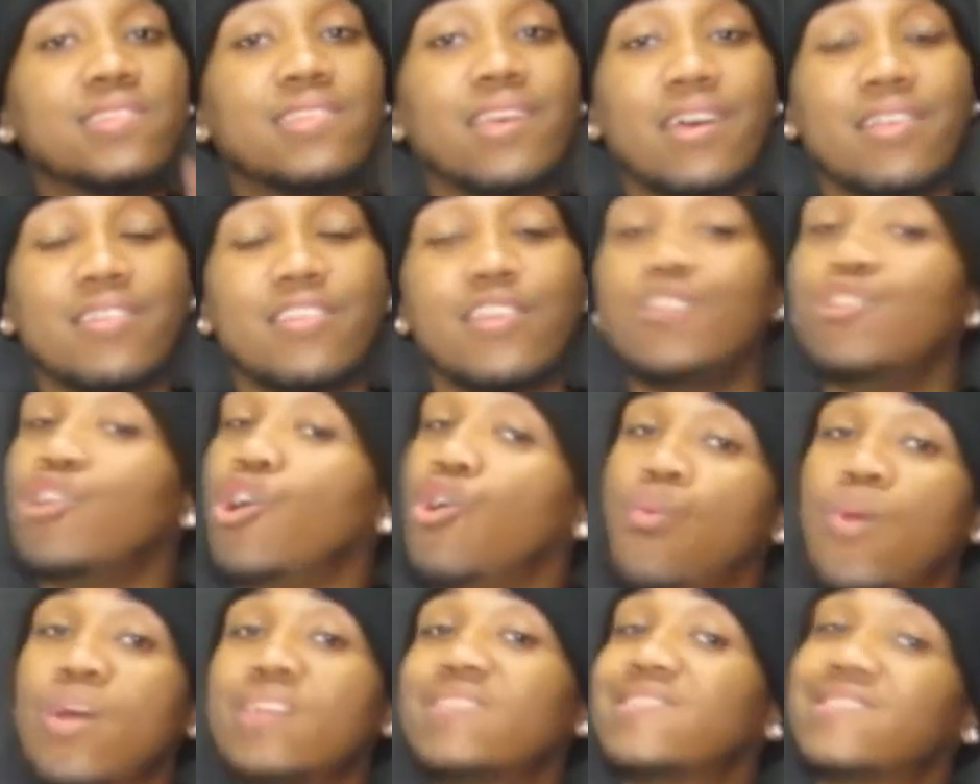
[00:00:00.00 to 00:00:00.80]
does it,
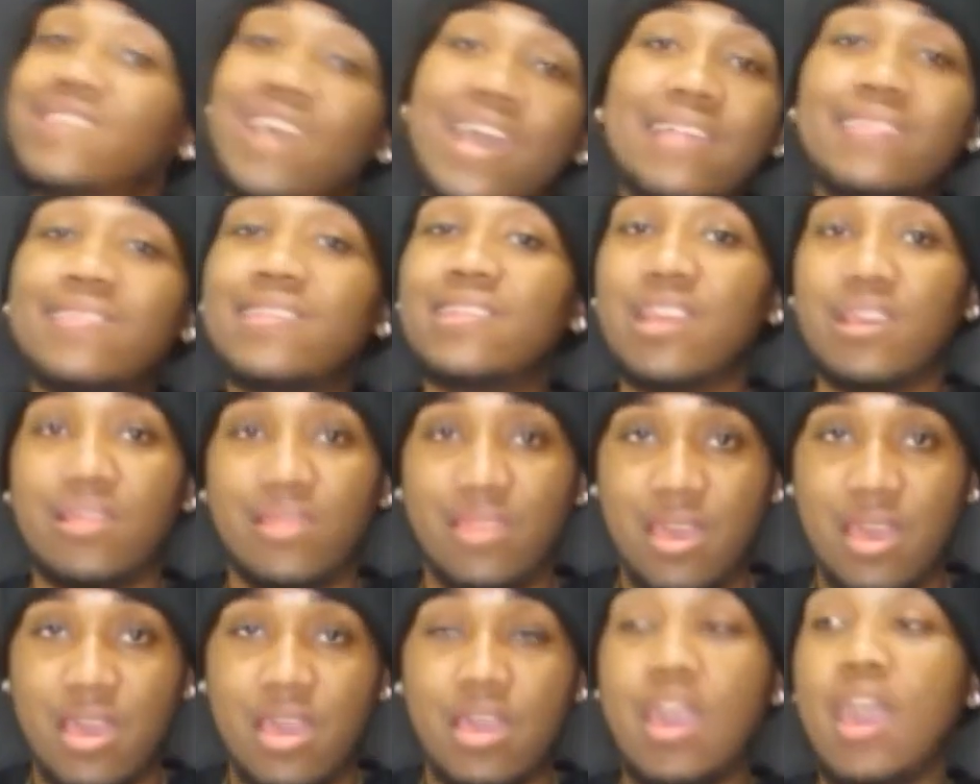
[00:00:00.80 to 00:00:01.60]
no one says
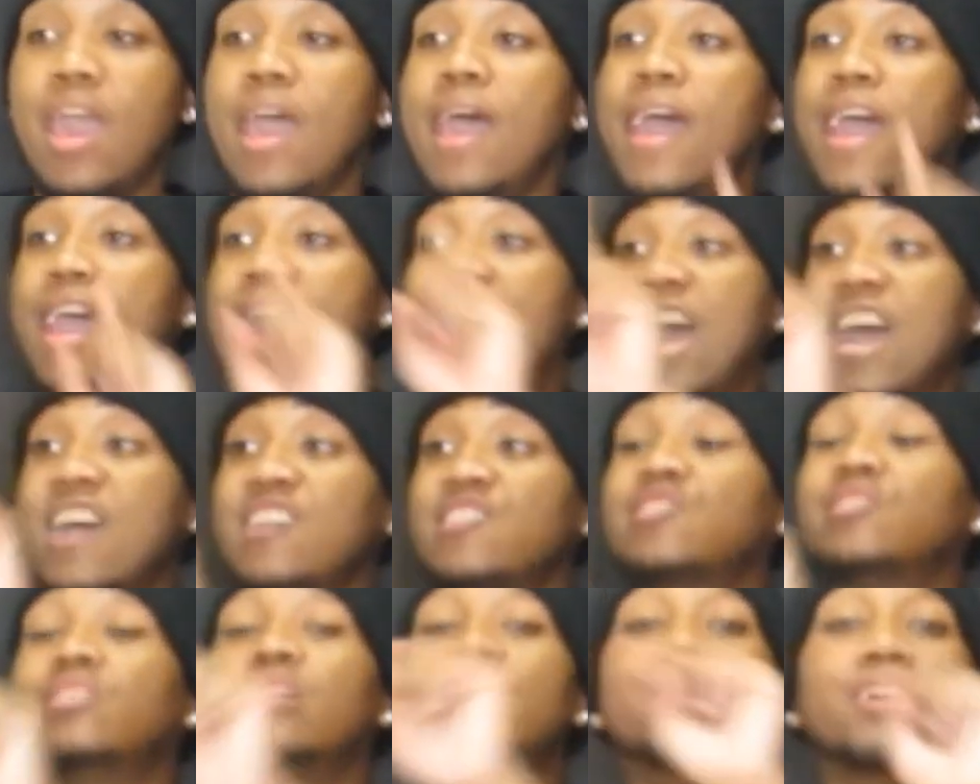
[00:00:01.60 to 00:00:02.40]
anything.
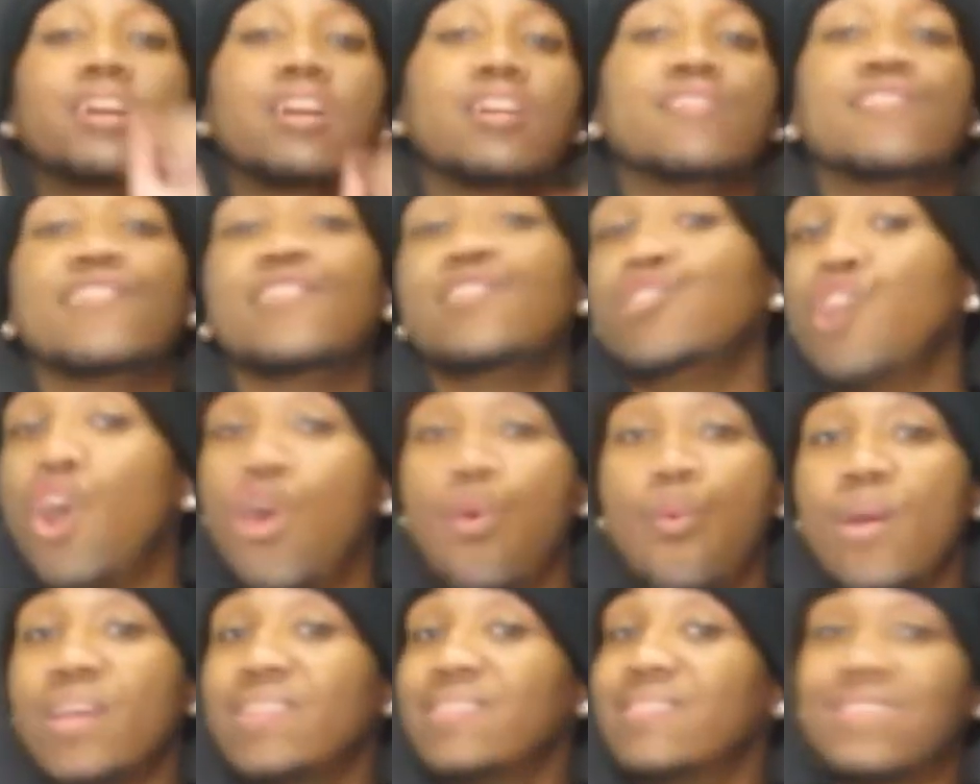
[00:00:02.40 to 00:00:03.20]
Ashley does it,
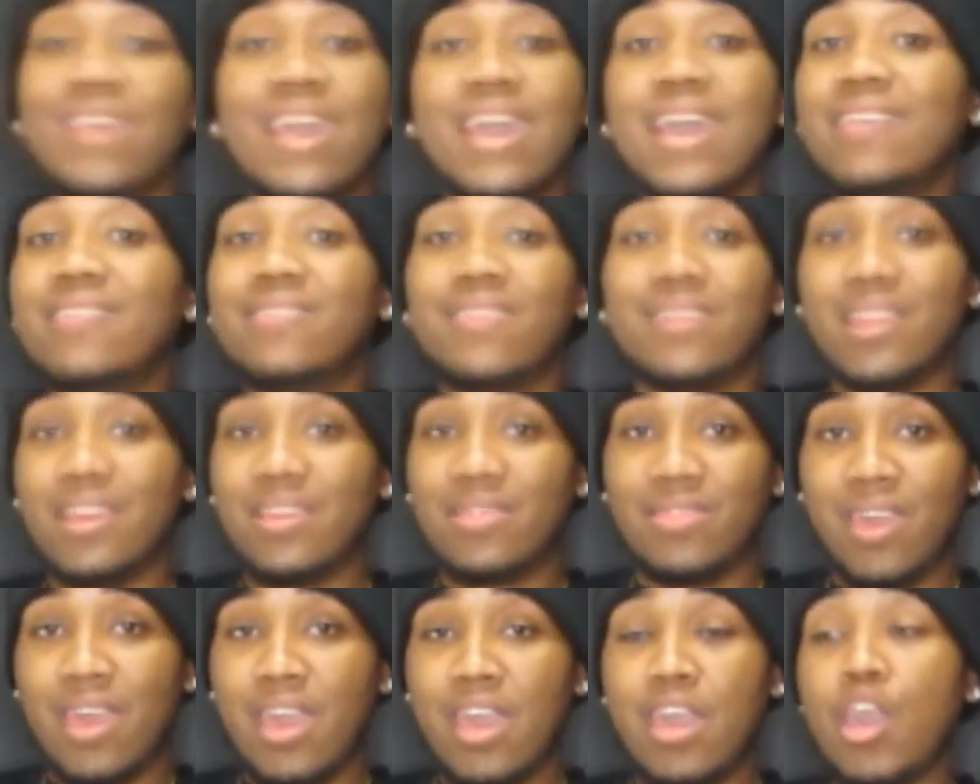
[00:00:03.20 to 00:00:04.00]
no one says
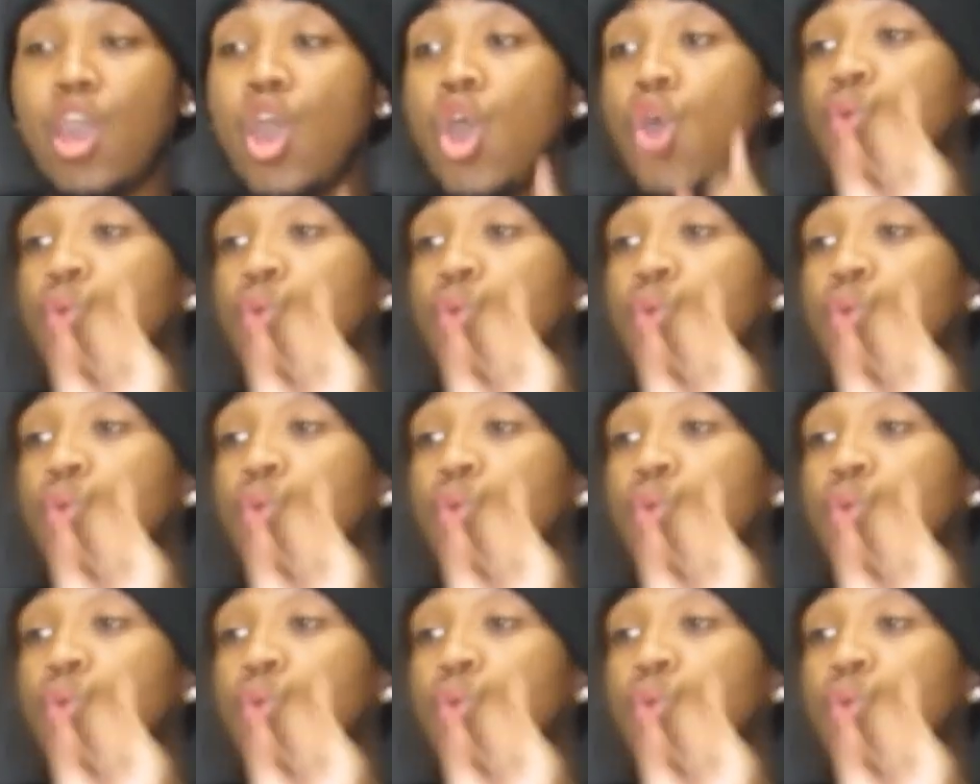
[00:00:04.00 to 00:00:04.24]
anything.